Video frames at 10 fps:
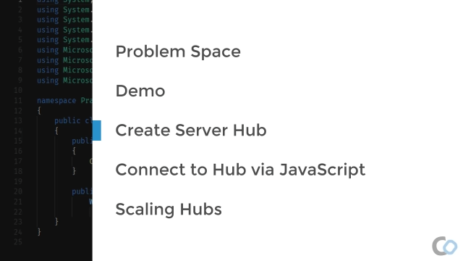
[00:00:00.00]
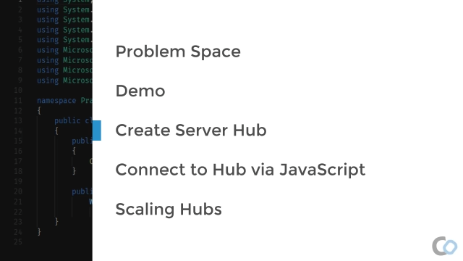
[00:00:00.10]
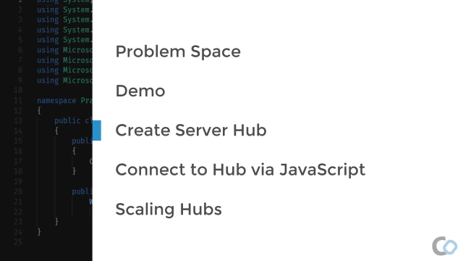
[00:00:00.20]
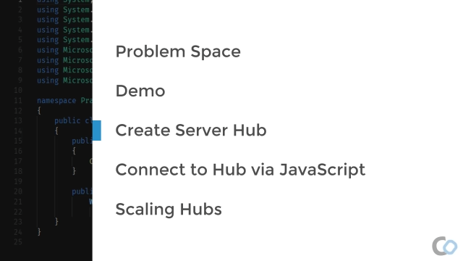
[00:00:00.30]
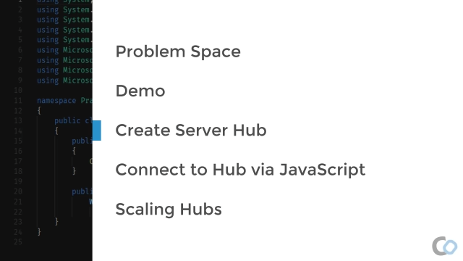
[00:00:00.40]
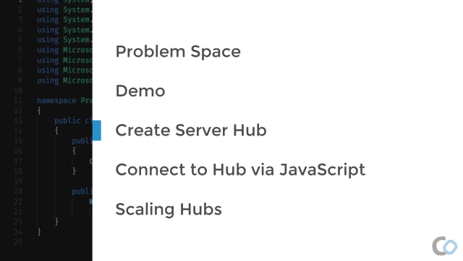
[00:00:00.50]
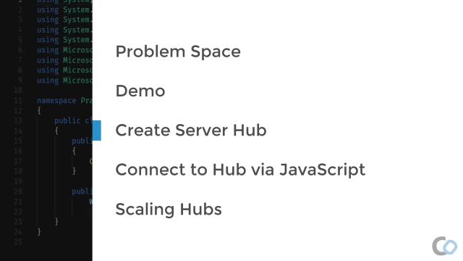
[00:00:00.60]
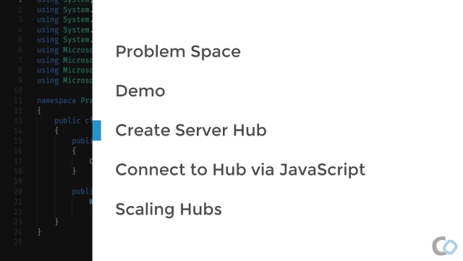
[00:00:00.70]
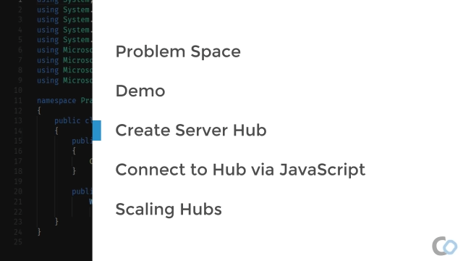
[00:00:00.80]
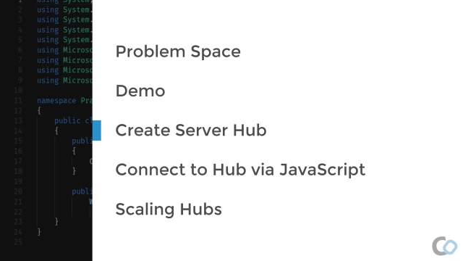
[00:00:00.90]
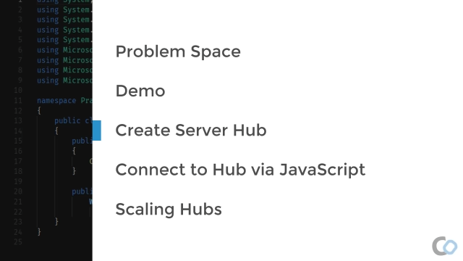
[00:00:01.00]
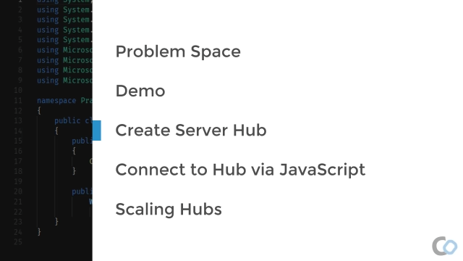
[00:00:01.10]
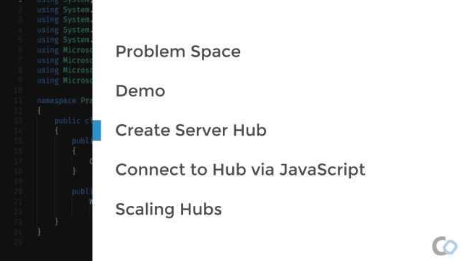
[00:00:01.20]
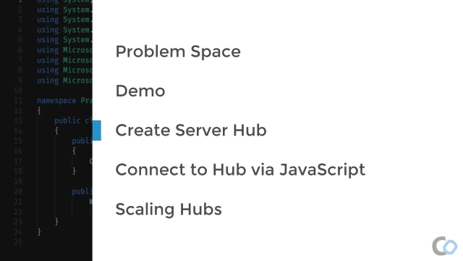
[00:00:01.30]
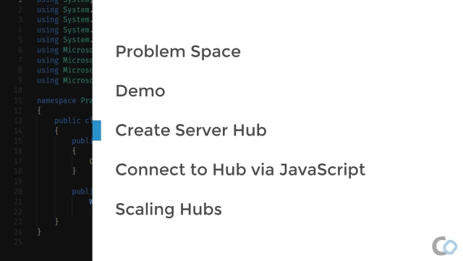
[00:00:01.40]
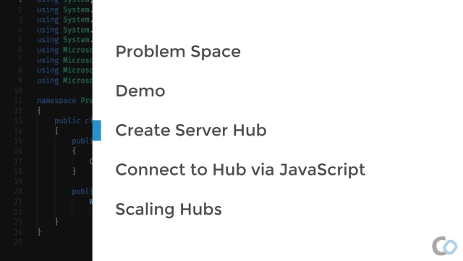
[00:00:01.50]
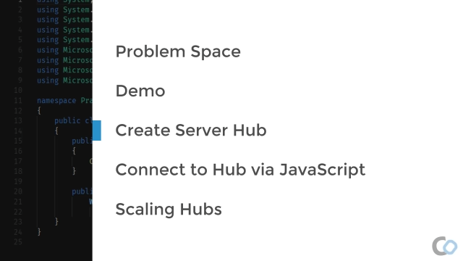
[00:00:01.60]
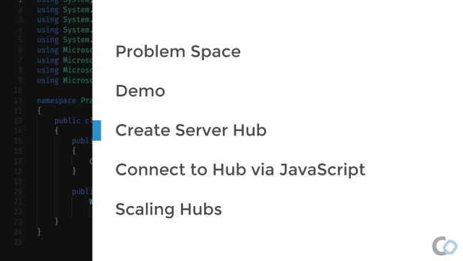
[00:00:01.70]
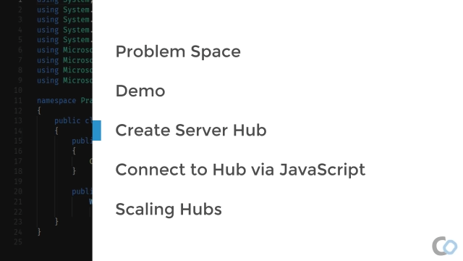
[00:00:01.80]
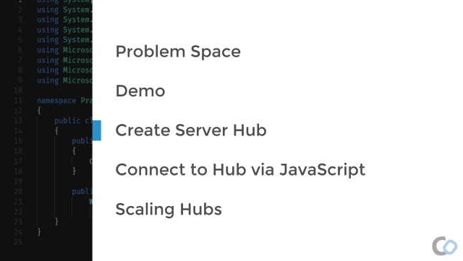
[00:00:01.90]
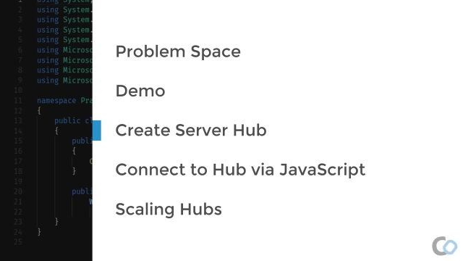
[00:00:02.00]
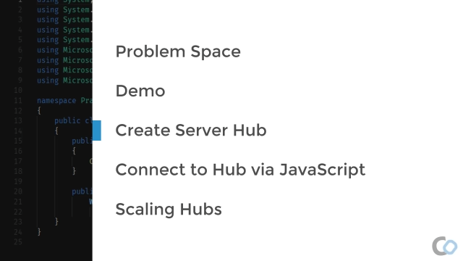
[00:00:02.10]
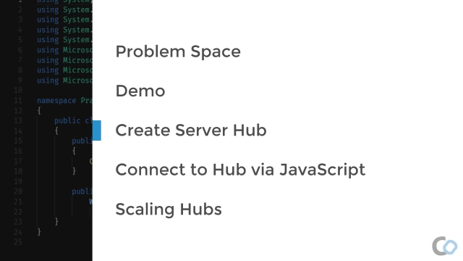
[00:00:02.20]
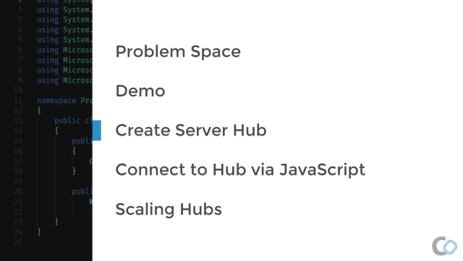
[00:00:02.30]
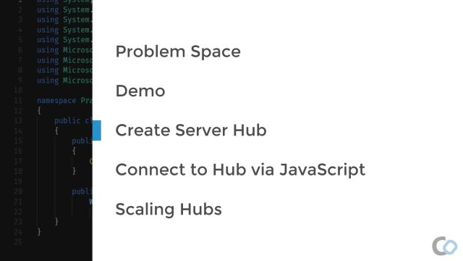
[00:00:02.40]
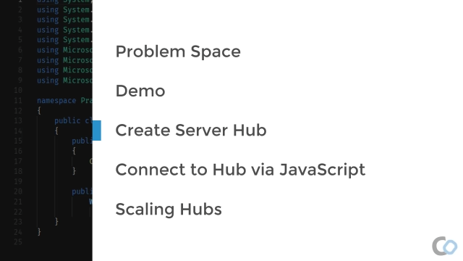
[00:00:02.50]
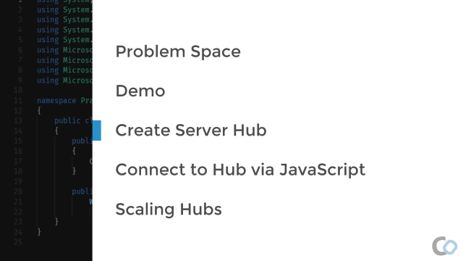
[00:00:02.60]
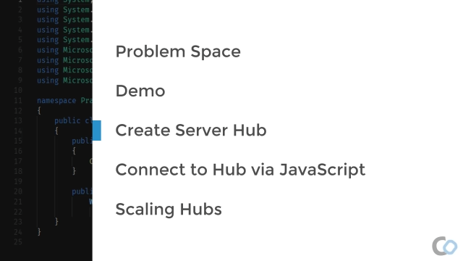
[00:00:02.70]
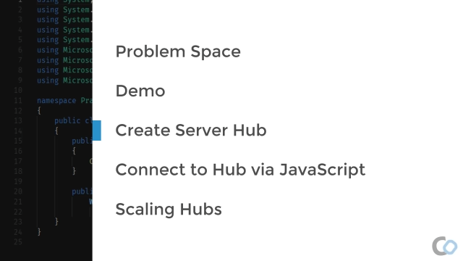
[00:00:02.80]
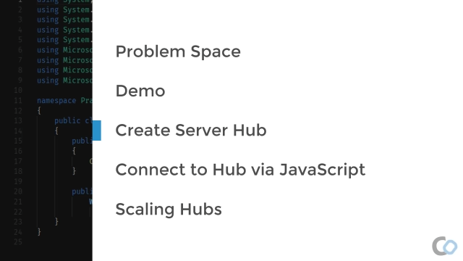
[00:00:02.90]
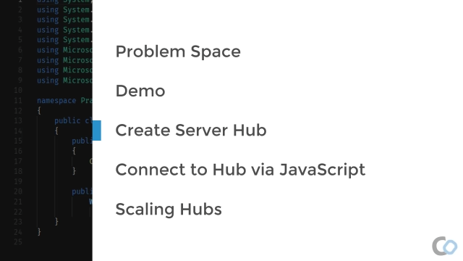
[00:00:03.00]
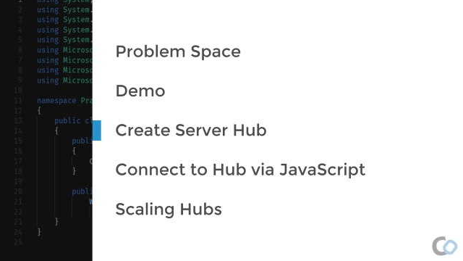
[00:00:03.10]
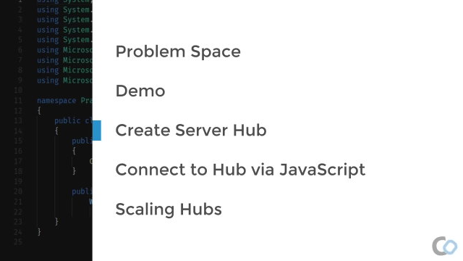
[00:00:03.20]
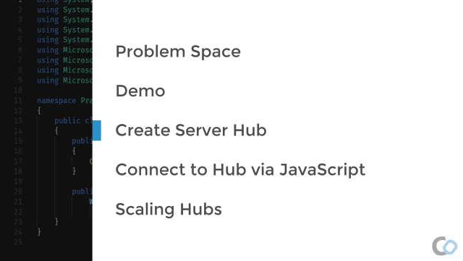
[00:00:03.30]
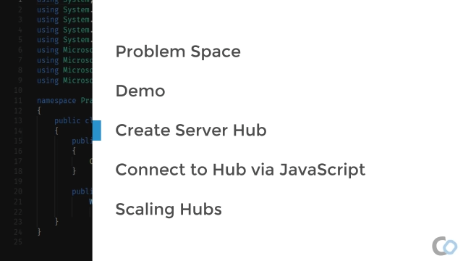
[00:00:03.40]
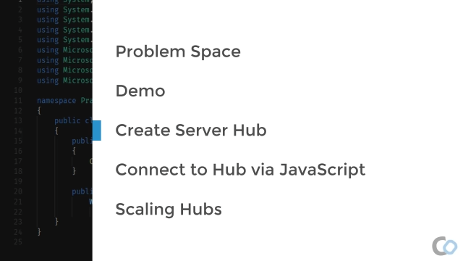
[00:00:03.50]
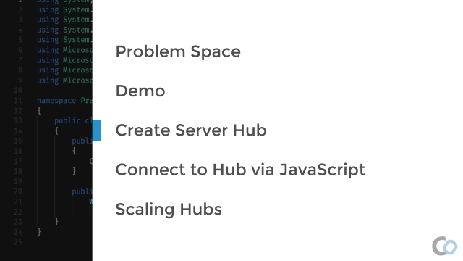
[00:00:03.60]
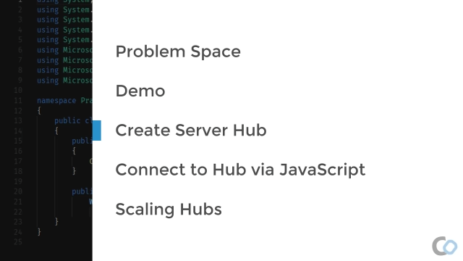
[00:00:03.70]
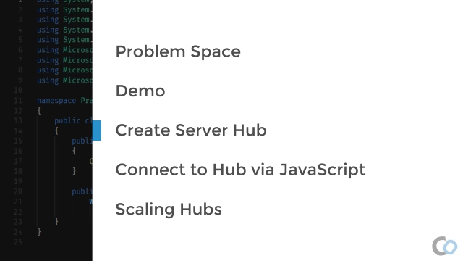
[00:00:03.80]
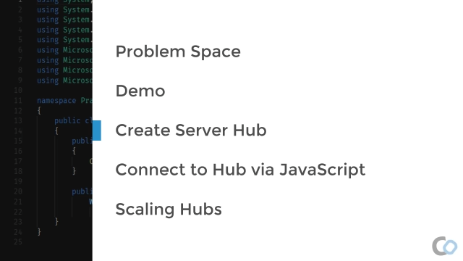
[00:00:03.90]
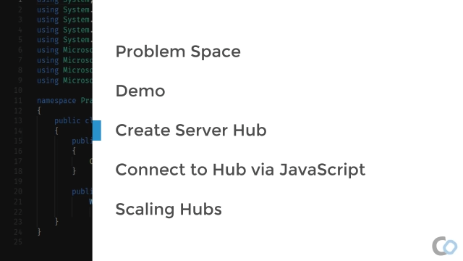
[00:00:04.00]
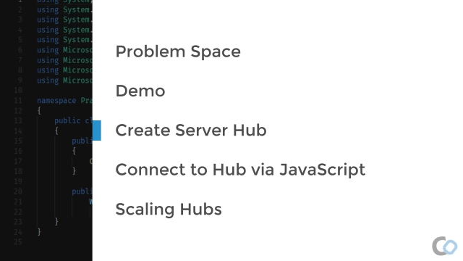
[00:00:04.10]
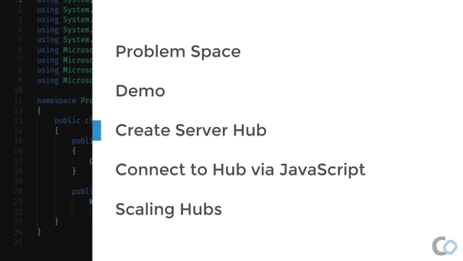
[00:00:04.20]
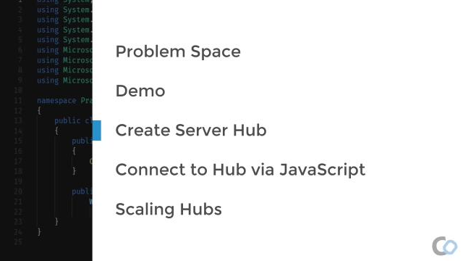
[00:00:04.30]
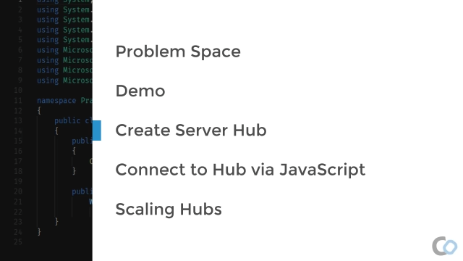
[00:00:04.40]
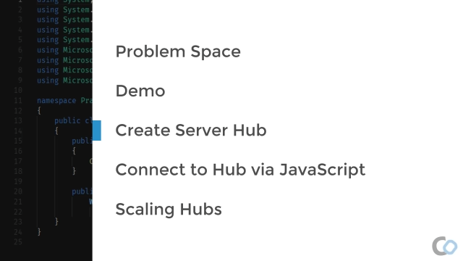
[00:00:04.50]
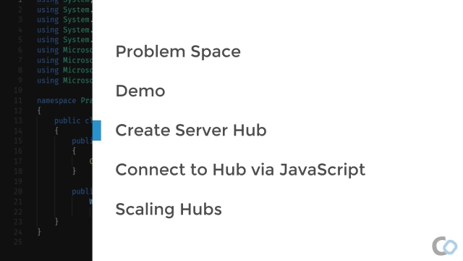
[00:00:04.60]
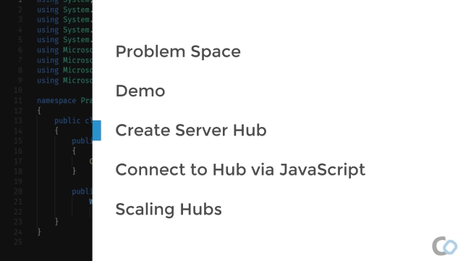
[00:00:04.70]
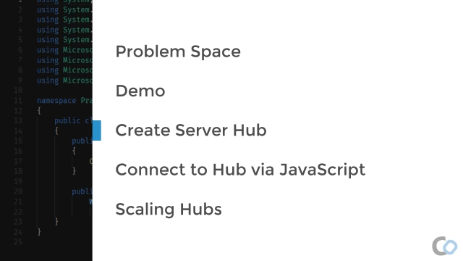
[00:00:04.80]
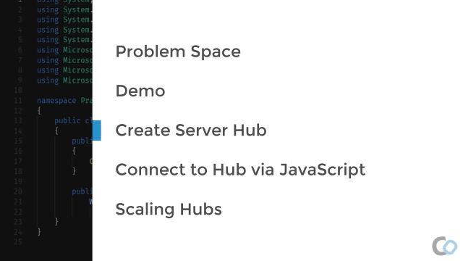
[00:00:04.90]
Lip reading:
(no speaker visible)